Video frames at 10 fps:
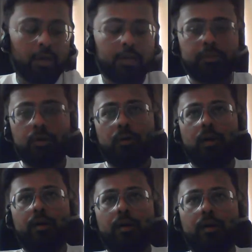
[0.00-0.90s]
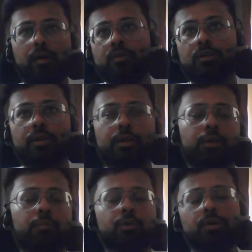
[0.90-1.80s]
Yes. So, uh, so did
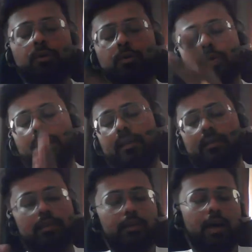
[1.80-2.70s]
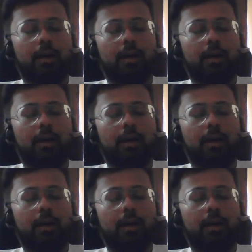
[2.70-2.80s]
you did you do anything